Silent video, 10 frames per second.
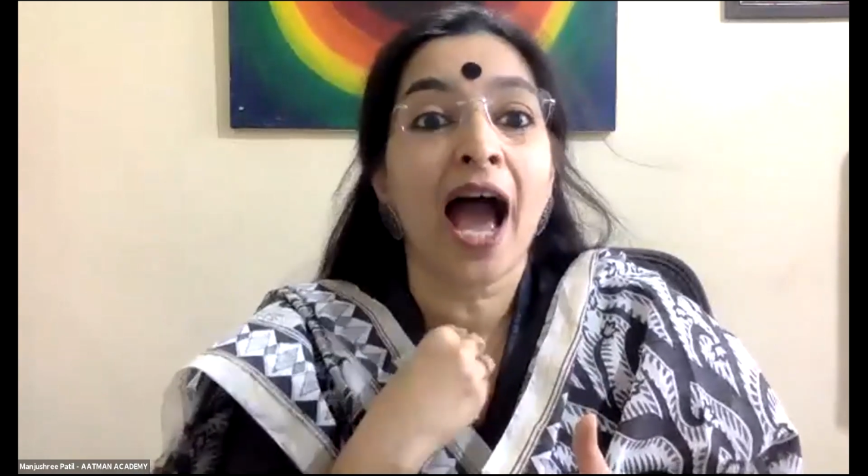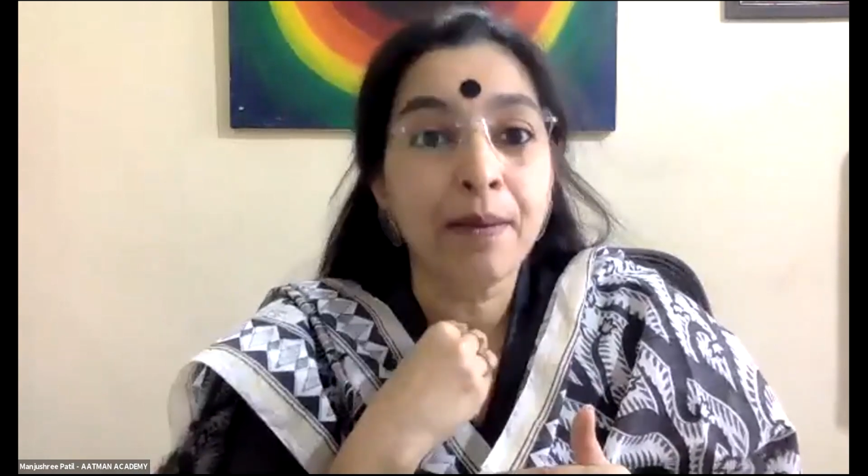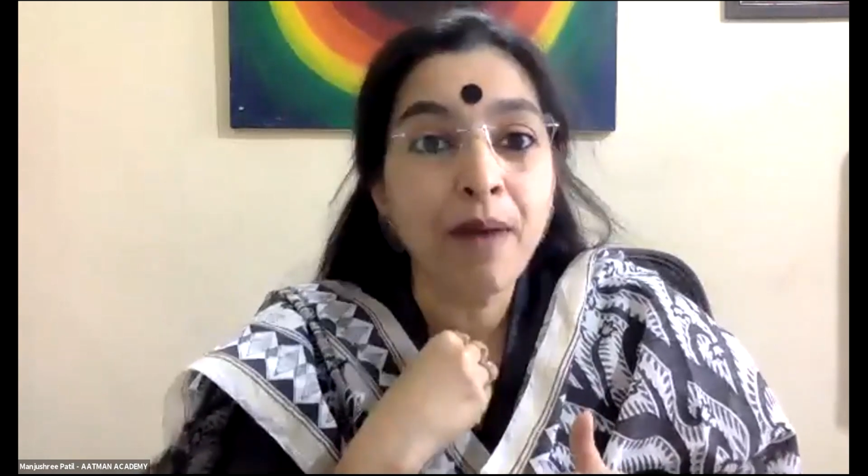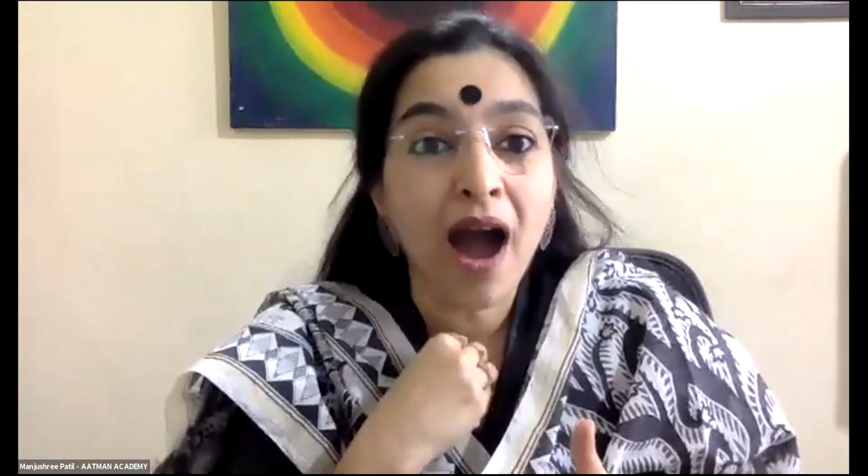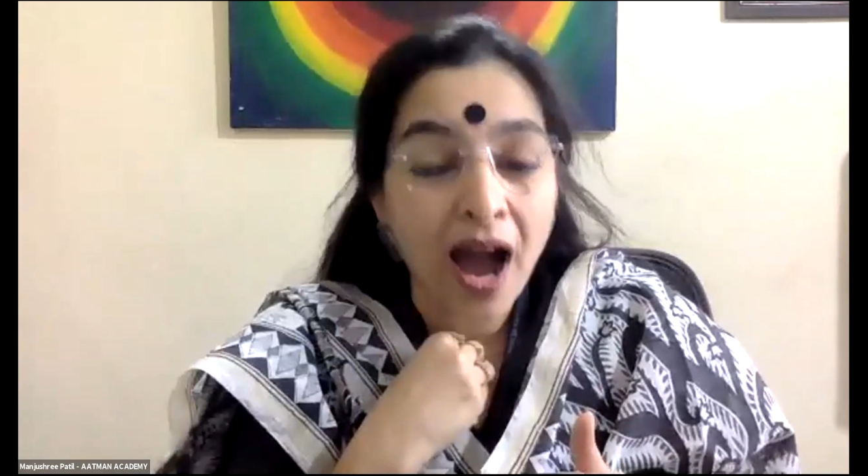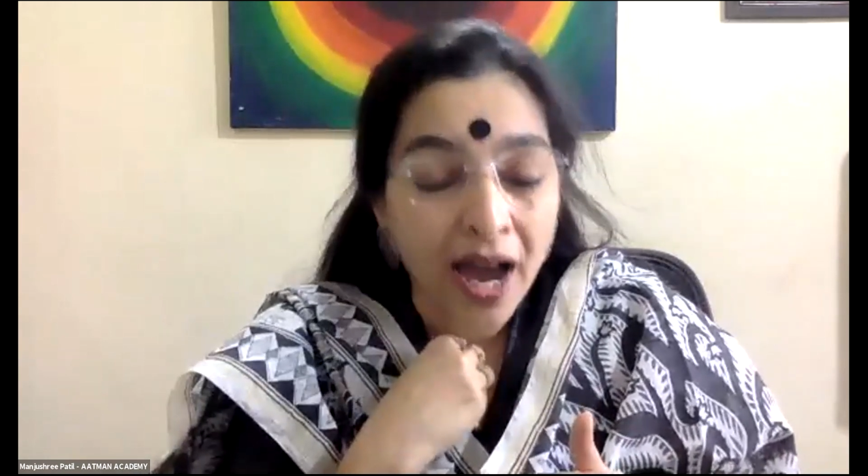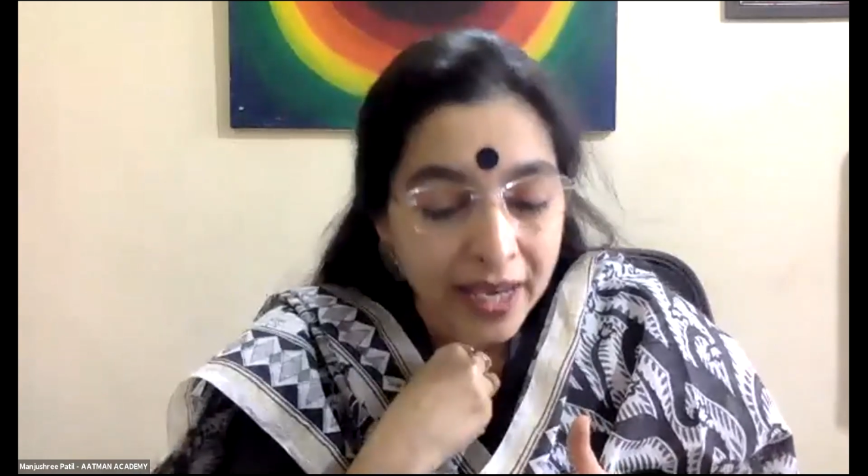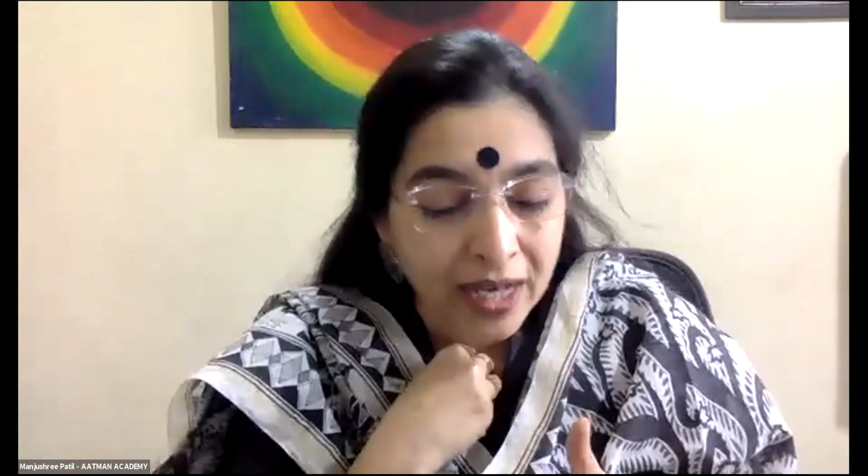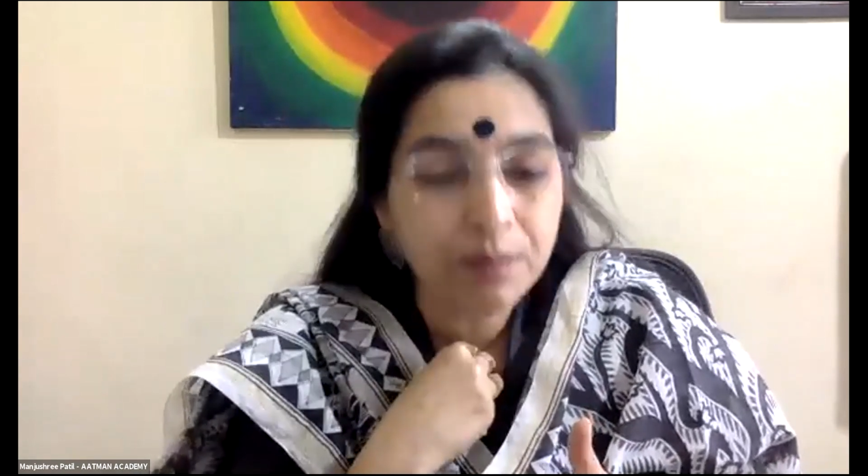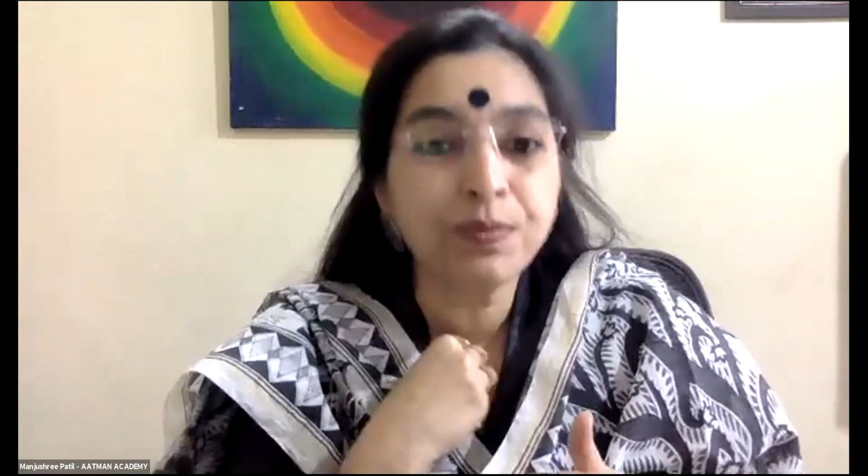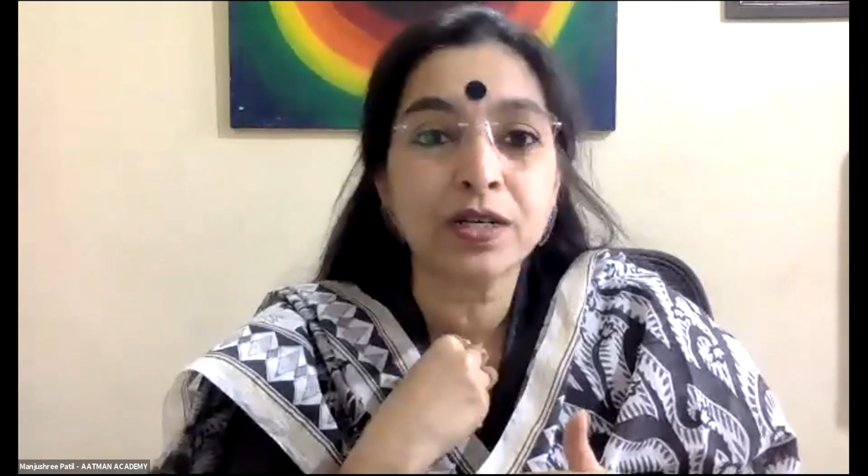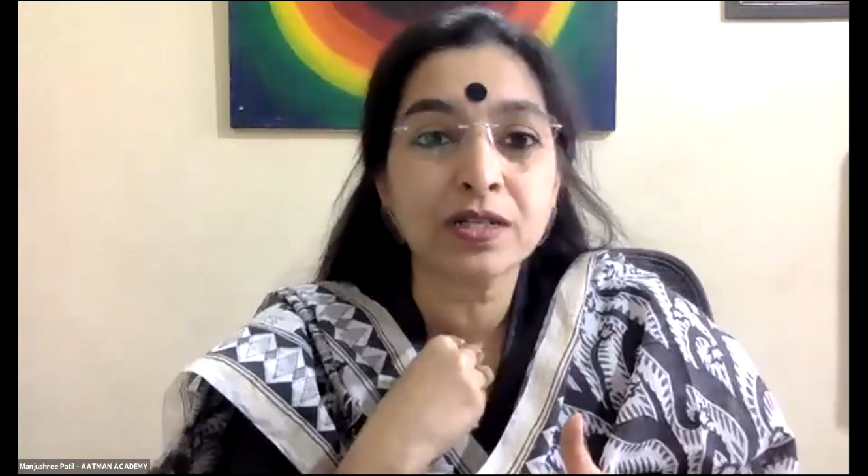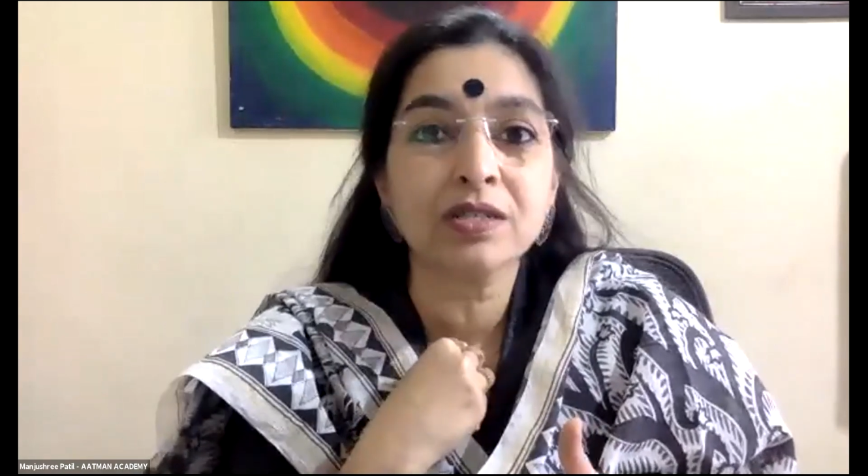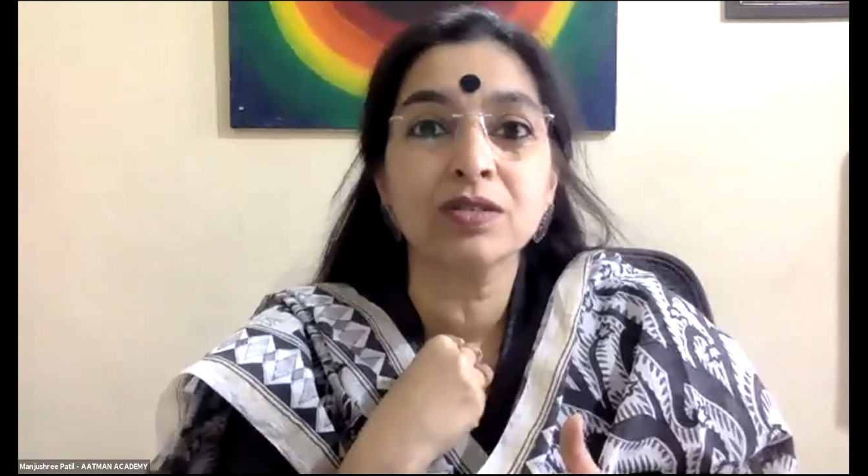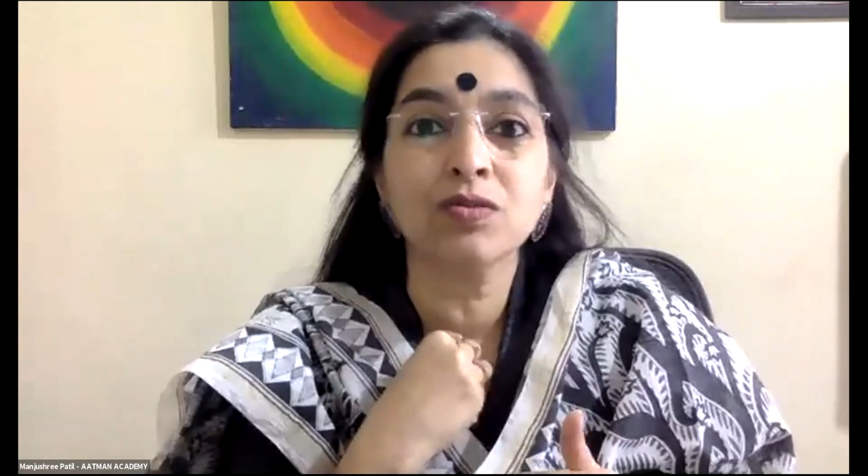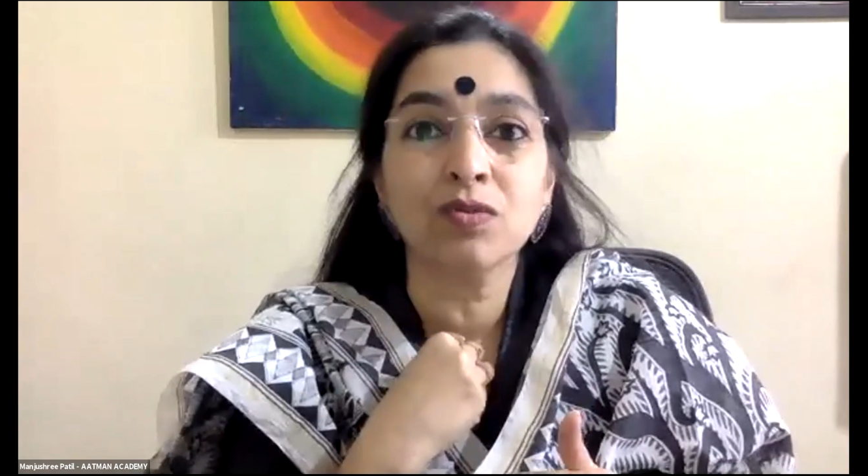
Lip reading: am I a person